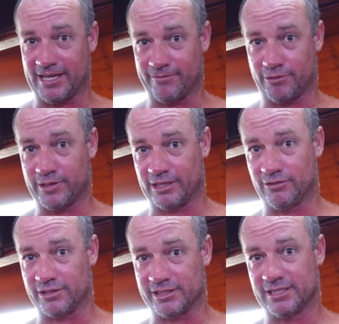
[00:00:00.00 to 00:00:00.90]
have a quick
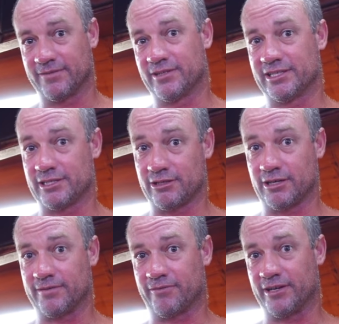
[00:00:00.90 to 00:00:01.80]
look and see if it is the
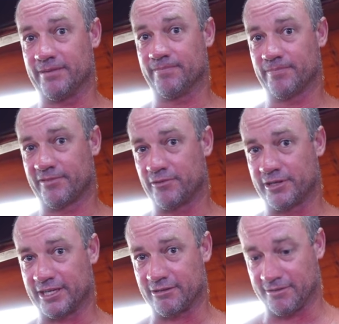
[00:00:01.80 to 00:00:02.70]
diaphragm
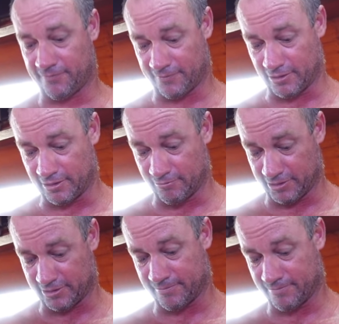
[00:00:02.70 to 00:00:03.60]
before I go any further,
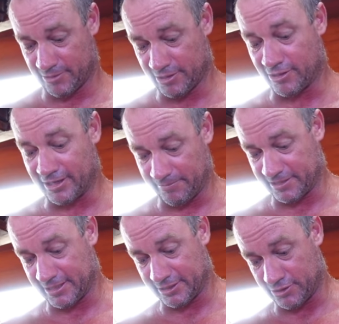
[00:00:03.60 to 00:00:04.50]
which I'm
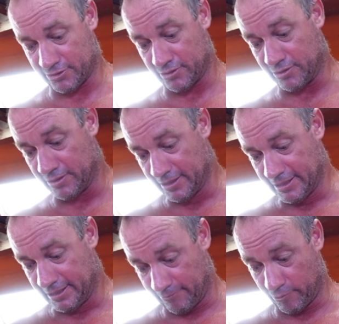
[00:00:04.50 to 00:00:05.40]
90% sure
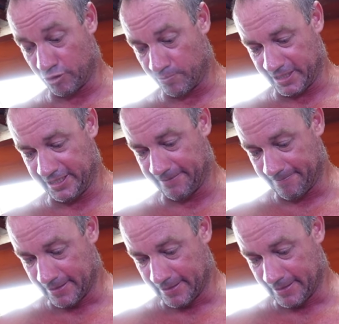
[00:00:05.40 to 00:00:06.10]
it will be.